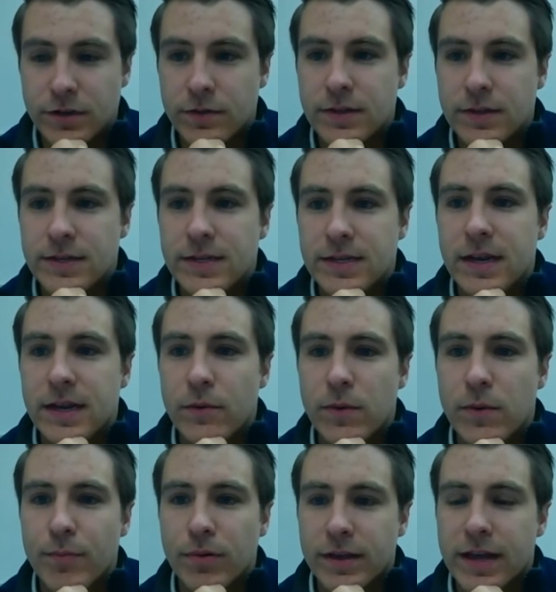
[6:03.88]
The DNA
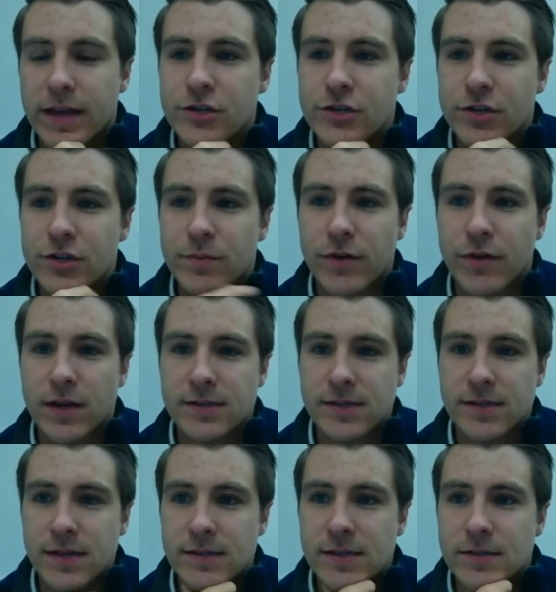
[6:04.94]
replication
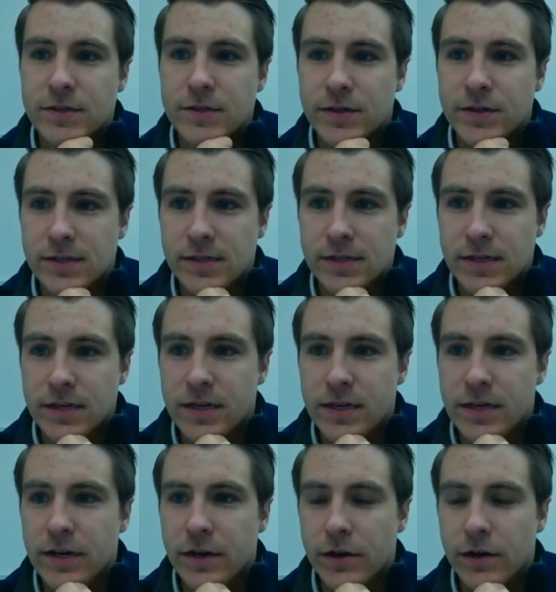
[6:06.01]
process, as you can see
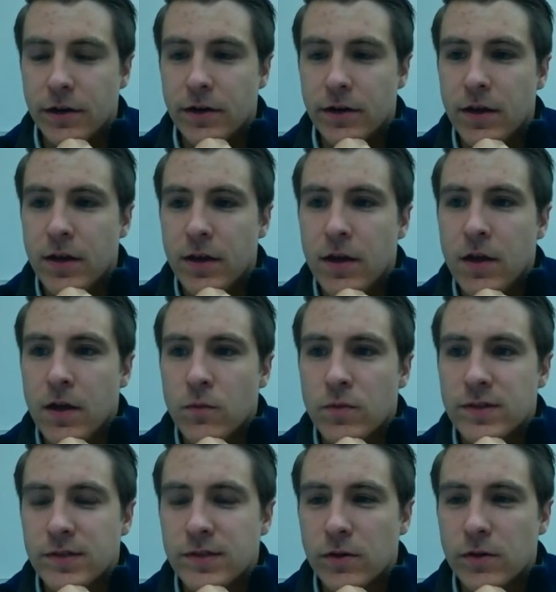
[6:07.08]
here,
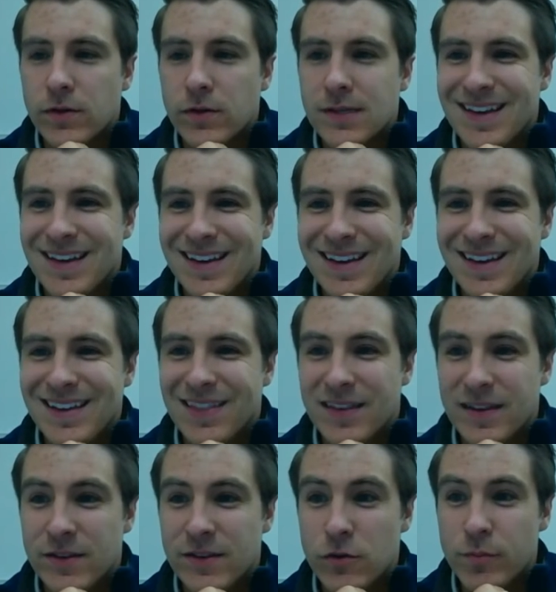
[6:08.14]
results in
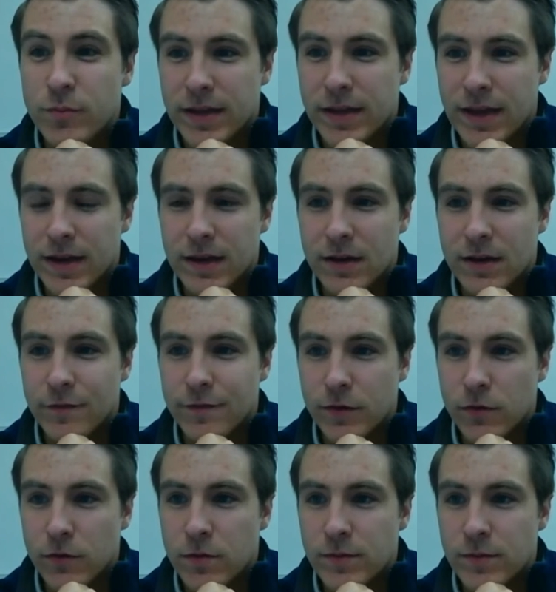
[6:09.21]
the duplicating of the
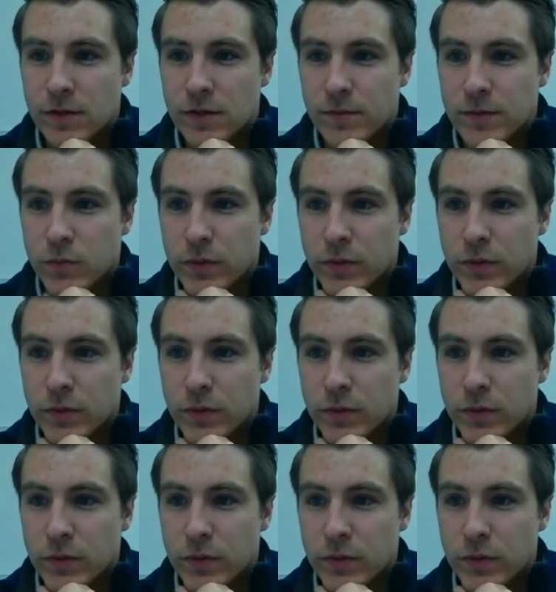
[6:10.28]
chromosomes.